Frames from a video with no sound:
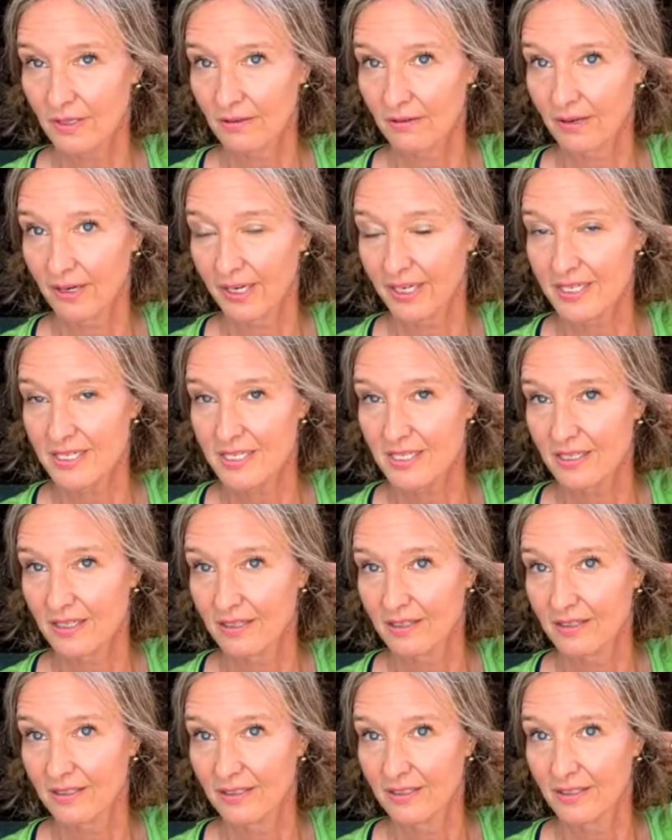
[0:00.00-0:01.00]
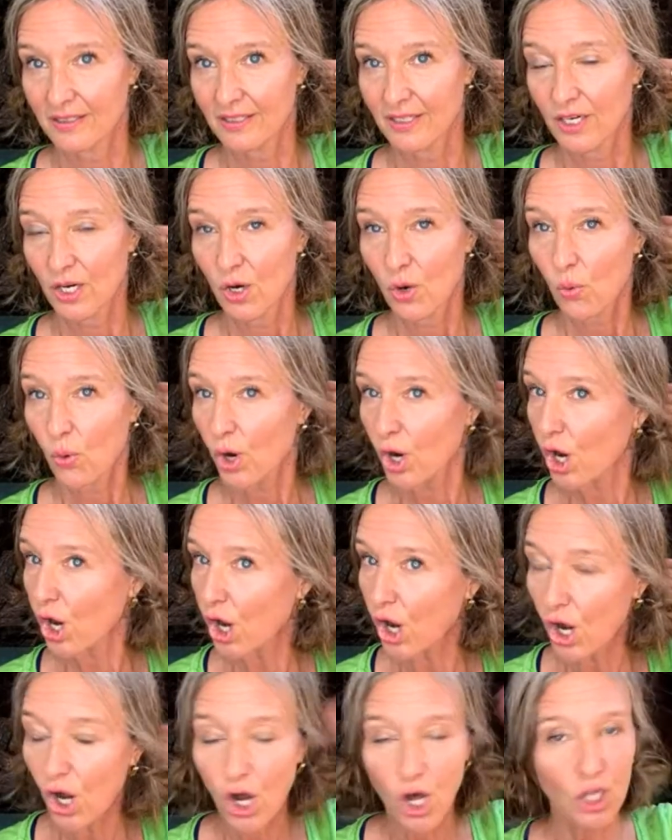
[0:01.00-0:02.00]
right? Where
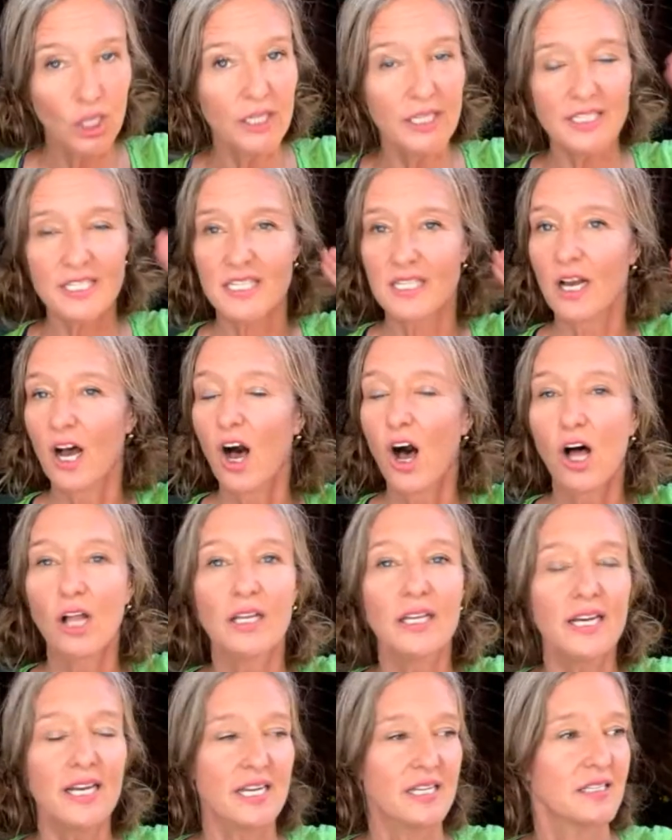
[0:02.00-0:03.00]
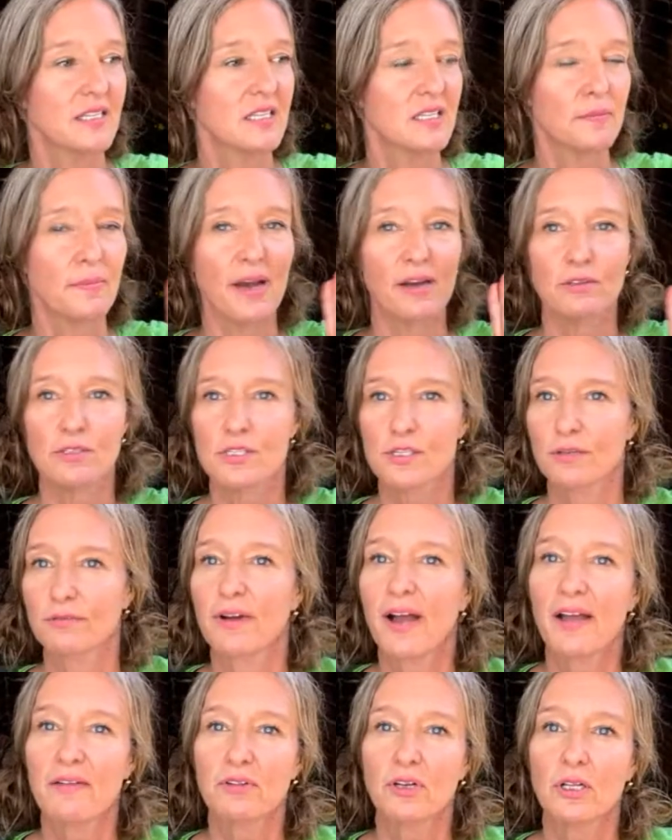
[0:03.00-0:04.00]
all it is about
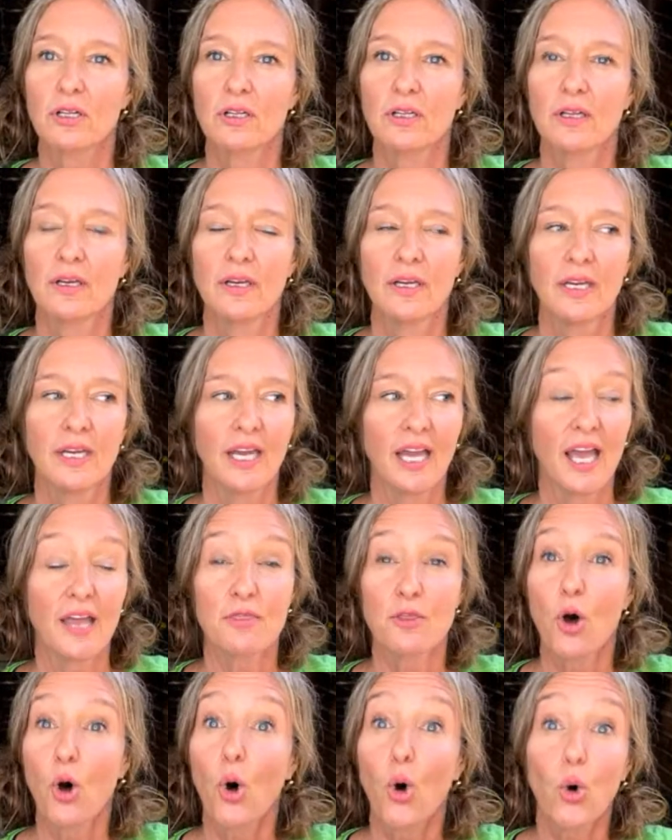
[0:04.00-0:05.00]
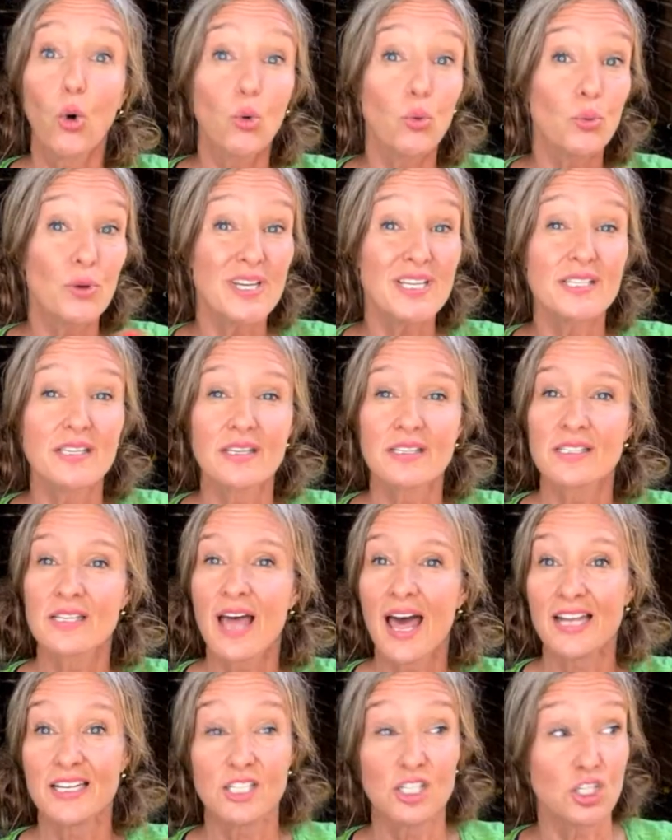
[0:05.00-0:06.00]
survival. And the whole reason
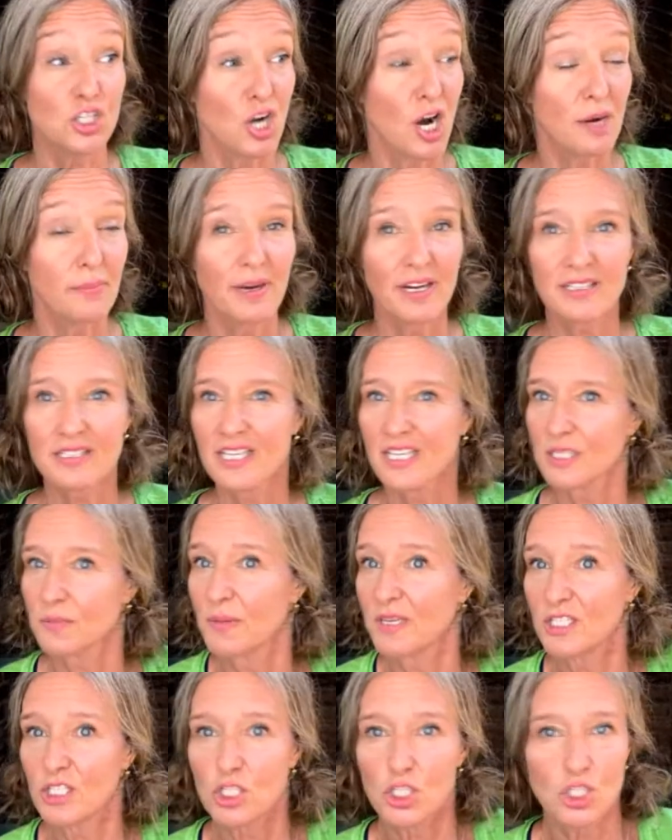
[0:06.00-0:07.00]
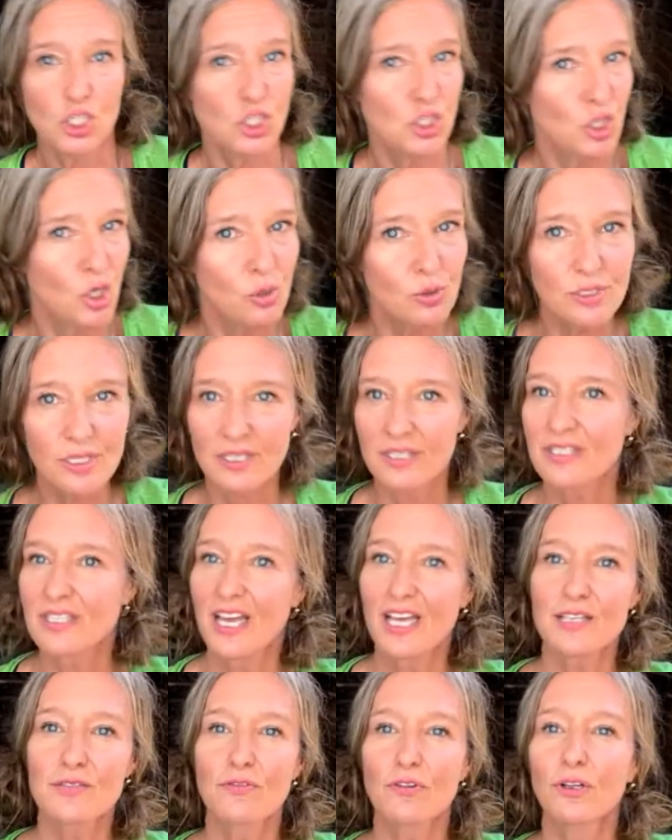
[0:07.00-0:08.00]
that Starbucks has been so
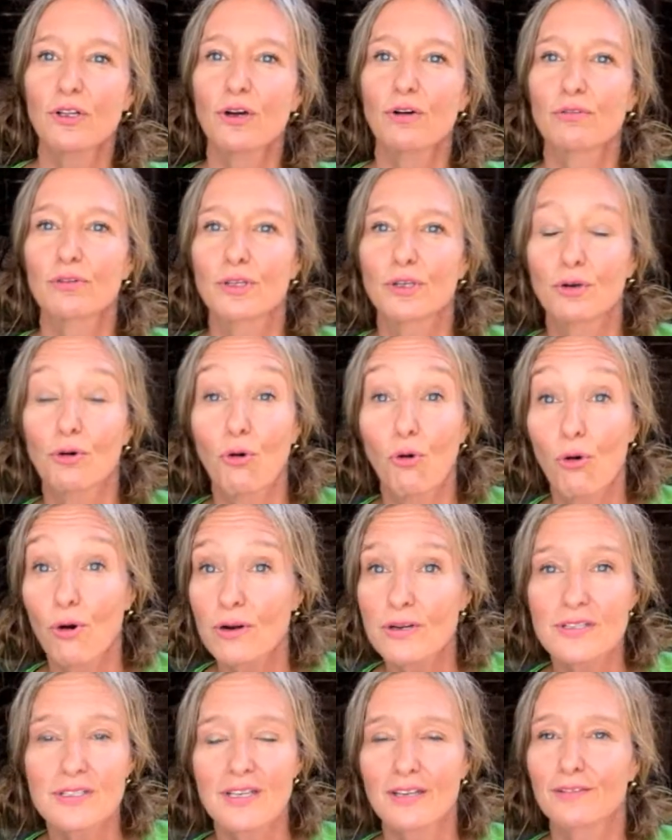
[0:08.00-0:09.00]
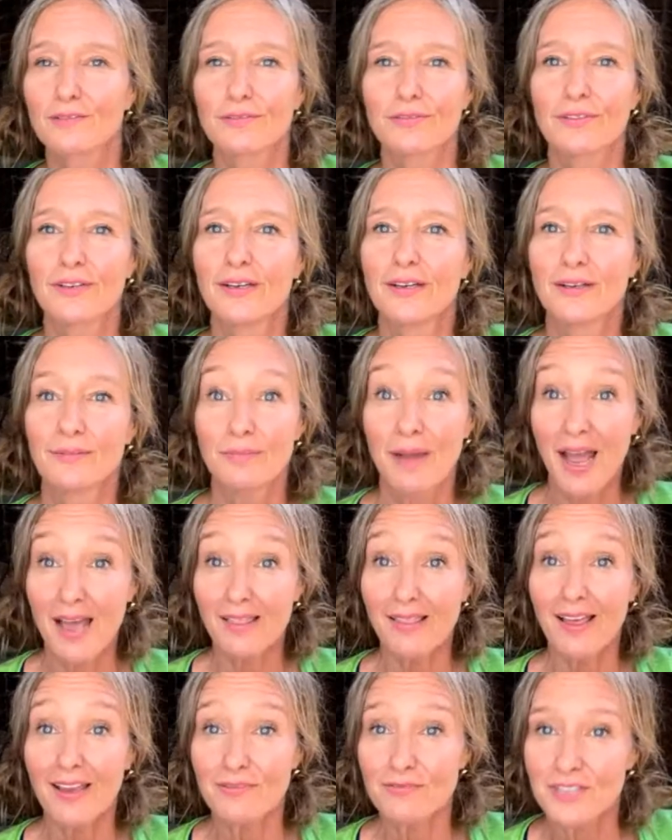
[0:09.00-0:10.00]
successful over the course of my
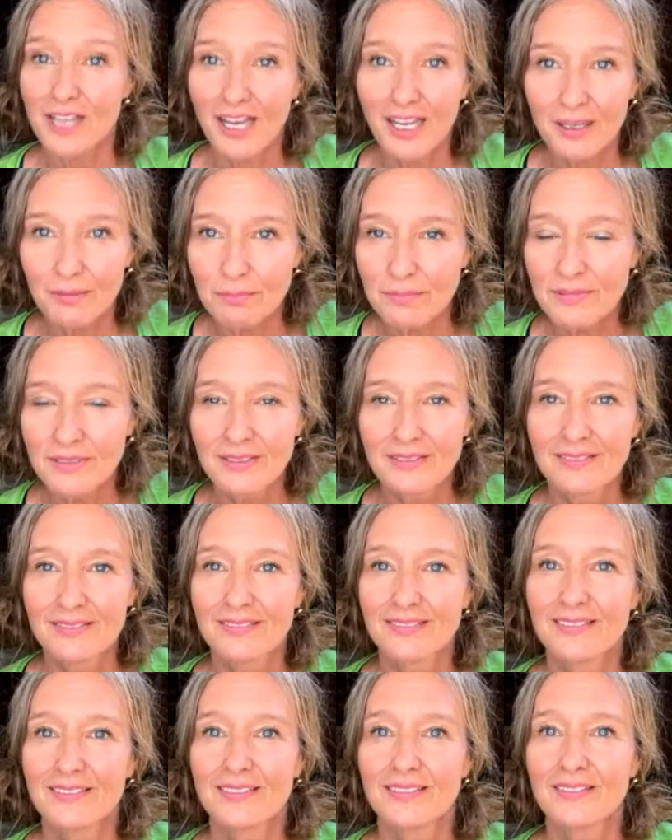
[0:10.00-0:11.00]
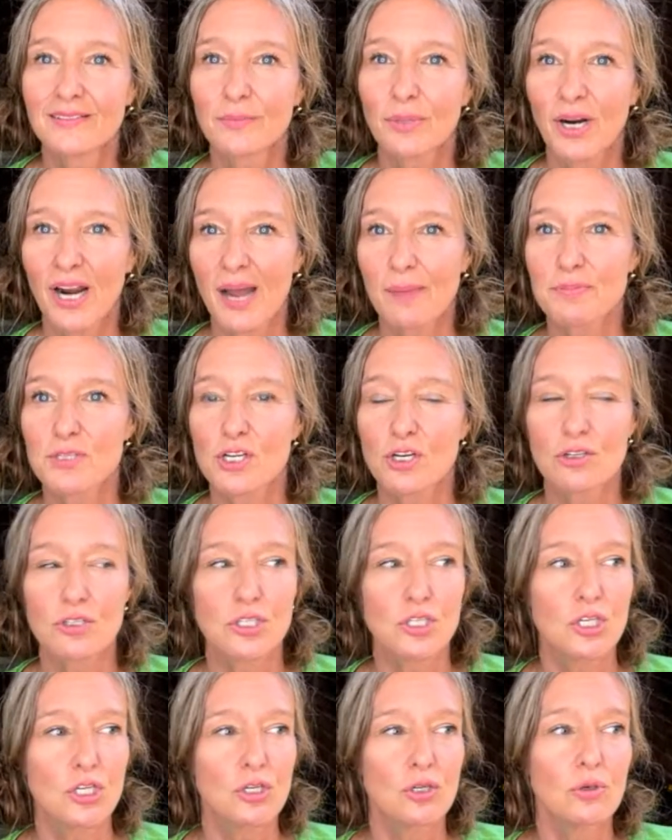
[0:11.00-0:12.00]
lifetime, perhaps yours
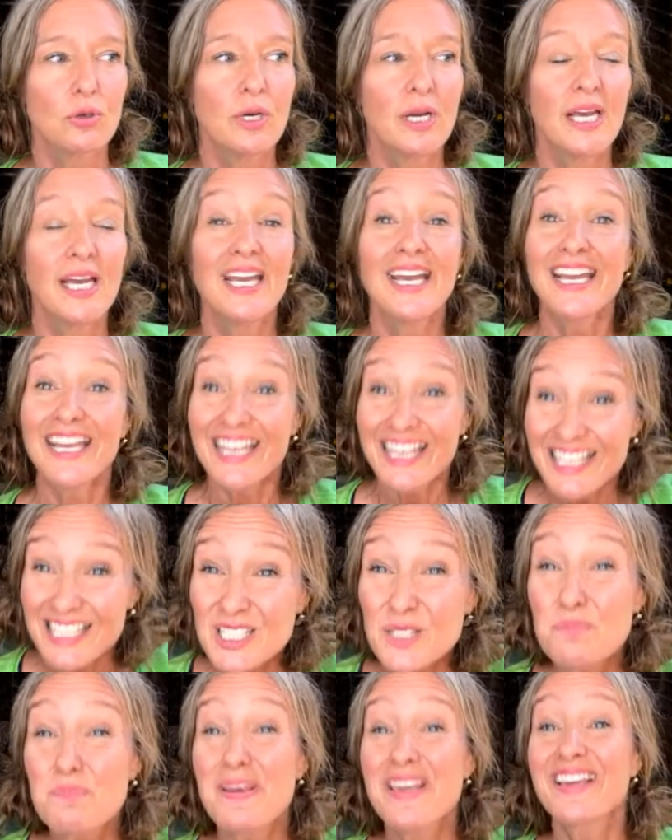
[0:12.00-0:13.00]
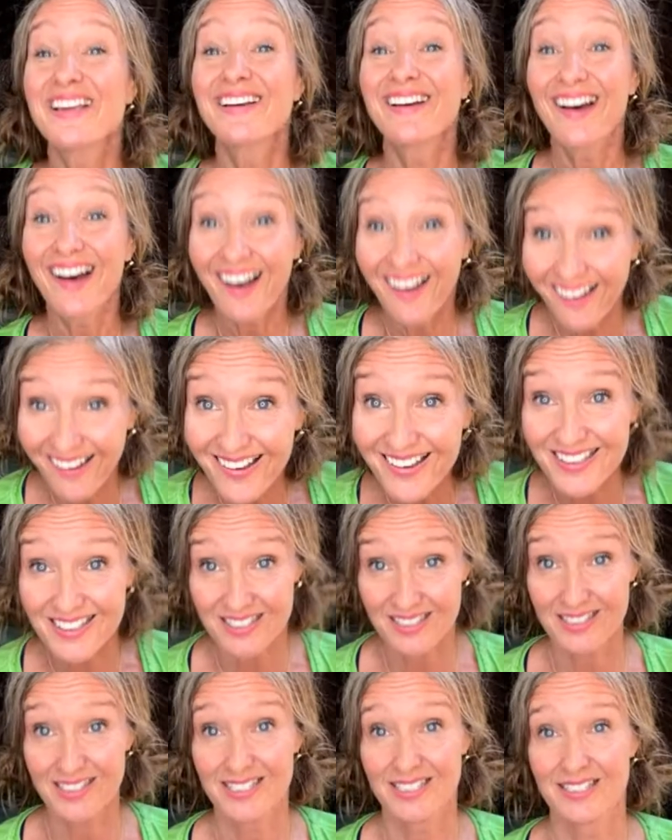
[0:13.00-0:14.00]
too, is
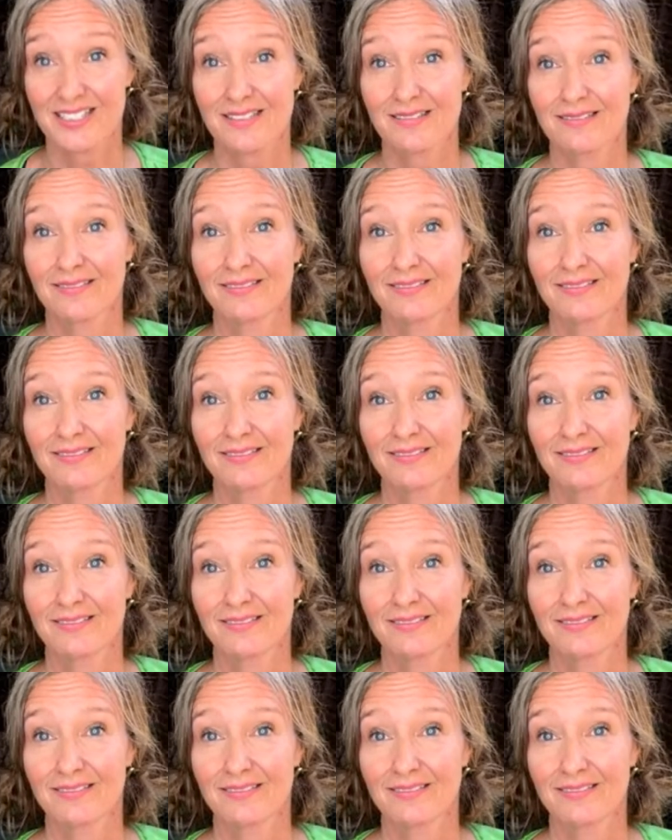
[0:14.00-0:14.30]
because